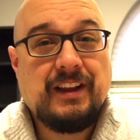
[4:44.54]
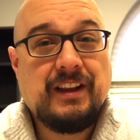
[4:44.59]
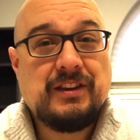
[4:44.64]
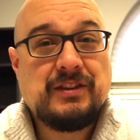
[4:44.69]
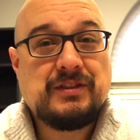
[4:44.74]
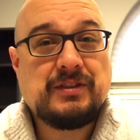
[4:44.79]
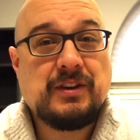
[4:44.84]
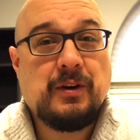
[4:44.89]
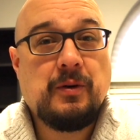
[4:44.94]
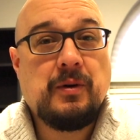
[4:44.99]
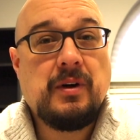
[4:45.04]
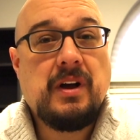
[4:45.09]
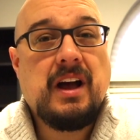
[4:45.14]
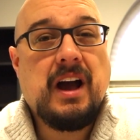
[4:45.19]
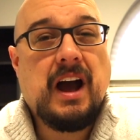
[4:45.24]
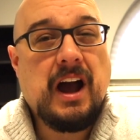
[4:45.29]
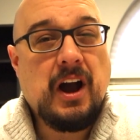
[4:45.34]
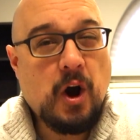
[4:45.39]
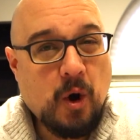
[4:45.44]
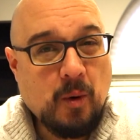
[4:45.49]
So
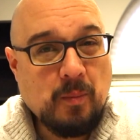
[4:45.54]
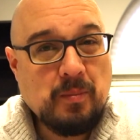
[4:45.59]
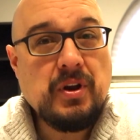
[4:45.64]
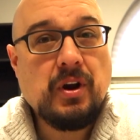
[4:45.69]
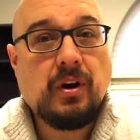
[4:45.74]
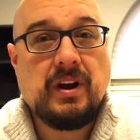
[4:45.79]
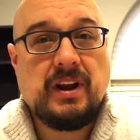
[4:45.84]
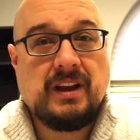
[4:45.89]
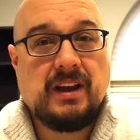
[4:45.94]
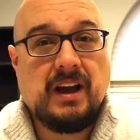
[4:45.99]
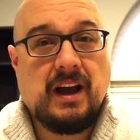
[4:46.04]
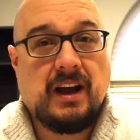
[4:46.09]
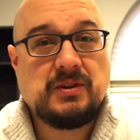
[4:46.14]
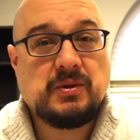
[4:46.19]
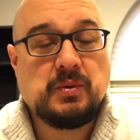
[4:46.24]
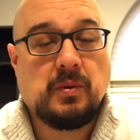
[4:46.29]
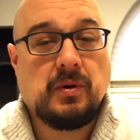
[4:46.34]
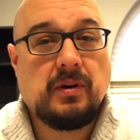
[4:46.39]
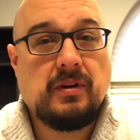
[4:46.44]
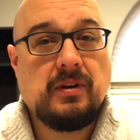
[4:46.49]
I hope you're in
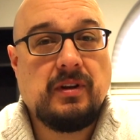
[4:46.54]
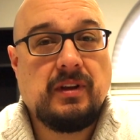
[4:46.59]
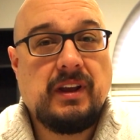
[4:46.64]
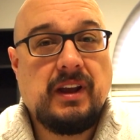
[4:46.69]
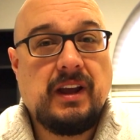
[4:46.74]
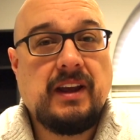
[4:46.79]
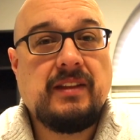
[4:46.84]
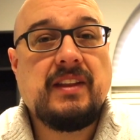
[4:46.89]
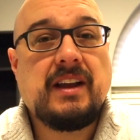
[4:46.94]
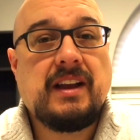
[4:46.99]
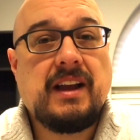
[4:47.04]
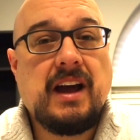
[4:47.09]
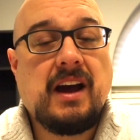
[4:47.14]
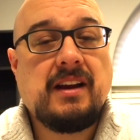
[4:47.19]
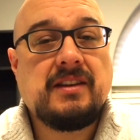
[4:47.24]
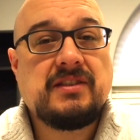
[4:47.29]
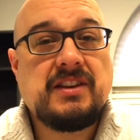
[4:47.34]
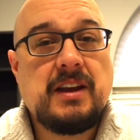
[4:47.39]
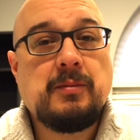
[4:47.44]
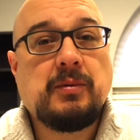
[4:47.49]
God's Word, and that God
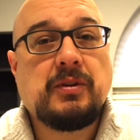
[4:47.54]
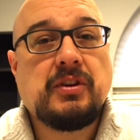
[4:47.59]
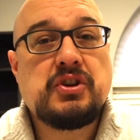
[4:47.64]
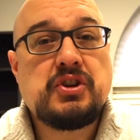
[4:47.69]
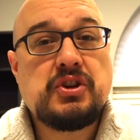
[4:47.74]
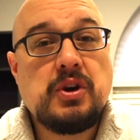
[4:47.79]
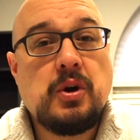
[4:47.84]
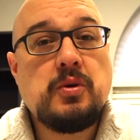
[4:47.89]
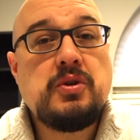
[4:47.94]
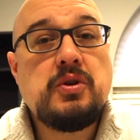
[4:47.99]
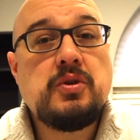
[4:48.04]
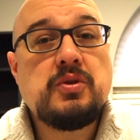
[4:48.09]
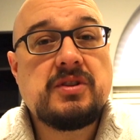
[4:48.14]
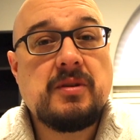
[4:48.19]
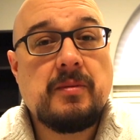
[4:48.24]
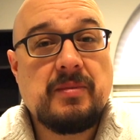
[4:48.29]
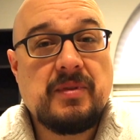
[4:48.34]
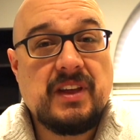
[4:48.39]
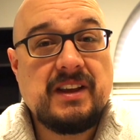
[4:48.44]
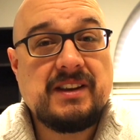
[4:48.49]
is able to show you
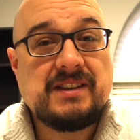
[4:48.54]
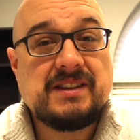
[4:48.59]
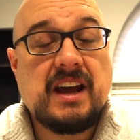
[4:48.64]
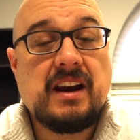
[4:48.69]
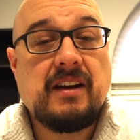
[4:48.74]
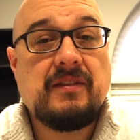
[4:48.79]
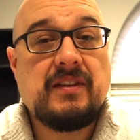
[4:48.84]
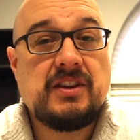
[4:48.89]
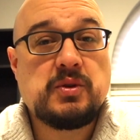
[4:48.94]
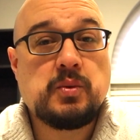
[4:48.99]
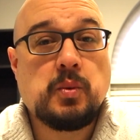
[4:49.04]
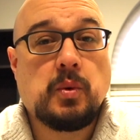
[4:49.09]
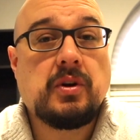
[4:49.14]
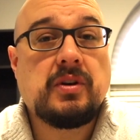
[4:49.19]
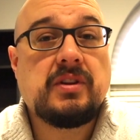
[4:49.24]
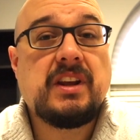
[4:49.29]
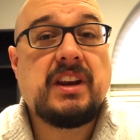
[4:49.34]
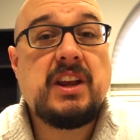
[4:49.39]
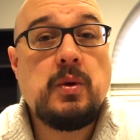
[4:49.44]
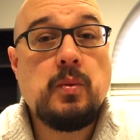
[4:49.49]
some things out of His
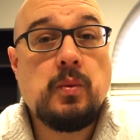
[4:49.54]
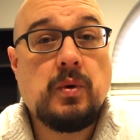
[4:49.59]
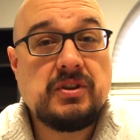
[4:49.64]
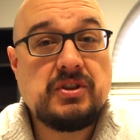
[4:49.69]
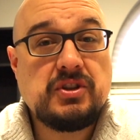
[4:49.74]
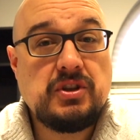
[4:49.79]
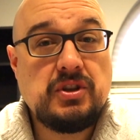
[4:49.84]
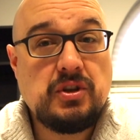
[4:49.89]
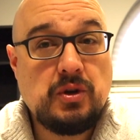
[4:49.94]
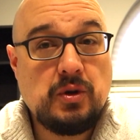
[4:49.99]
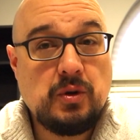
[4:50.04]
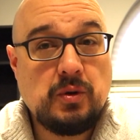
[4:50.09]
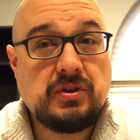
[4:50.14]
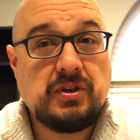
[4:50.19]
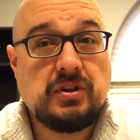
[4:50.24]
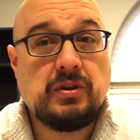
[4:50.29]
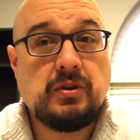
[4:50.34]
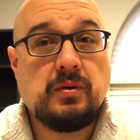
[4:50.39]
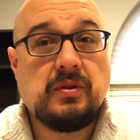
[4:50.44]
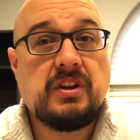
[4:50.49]
Word that He wants you
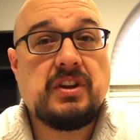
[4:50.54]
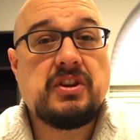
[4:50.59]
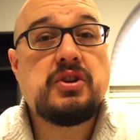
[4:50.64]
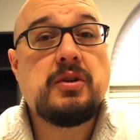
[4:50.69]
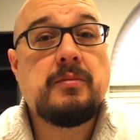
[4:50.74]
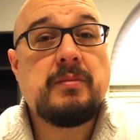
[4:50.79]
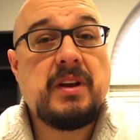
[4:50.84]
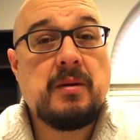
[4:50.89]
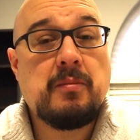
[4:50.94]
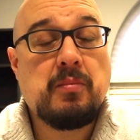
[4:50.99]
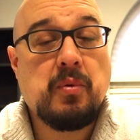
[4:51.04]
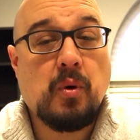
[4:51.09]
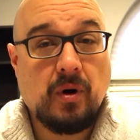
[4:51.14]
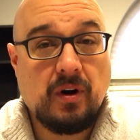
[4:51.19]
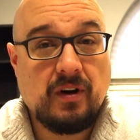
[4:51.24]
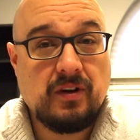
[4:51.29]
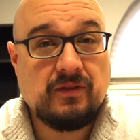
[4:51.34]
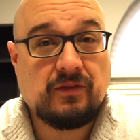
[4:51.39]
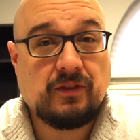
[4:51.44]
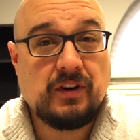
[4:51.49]
to do that should be
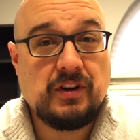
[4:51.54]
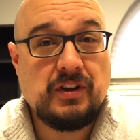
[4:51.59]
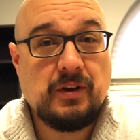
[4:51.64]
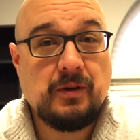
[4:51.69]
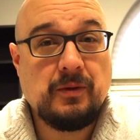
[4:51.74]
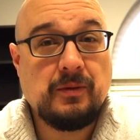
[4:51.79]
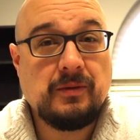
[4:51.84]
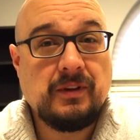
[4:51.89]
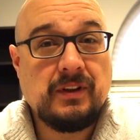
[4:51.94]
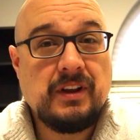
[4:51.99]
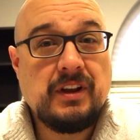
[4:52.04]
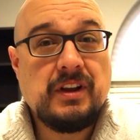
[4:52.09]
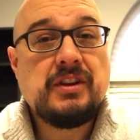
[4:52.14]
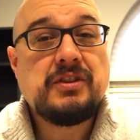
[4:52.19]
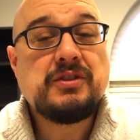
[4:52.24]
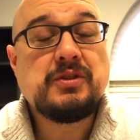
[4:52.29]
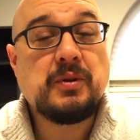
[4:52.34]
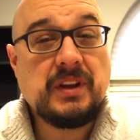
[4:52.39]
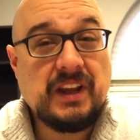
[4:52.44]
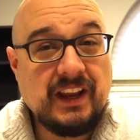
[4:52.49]
important for you.
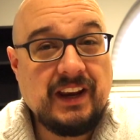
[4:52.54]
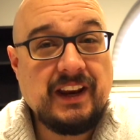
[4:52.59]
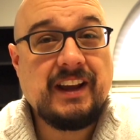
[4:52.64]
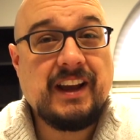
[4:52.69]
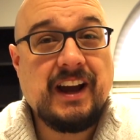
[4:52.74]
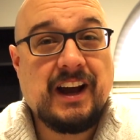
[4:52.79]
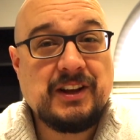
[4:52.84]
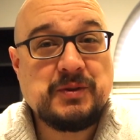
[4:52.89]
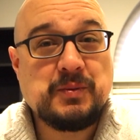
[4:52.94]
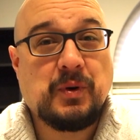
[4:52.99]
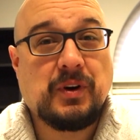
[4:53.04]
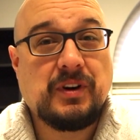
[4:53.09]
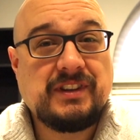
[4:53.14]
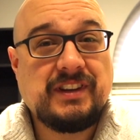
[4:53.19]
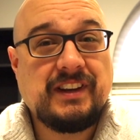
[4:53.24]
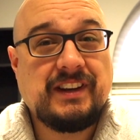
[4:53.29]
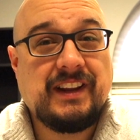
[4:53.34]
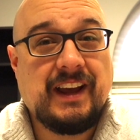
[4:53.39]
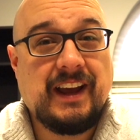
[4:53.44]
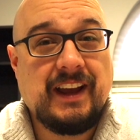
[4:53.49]
So get in God's Word
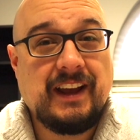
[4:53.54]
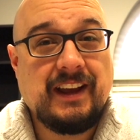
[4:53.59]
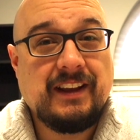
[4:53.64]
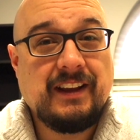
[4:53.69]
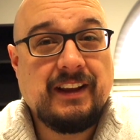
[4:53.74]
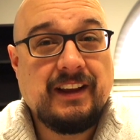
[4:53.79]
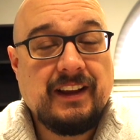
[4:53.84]
today.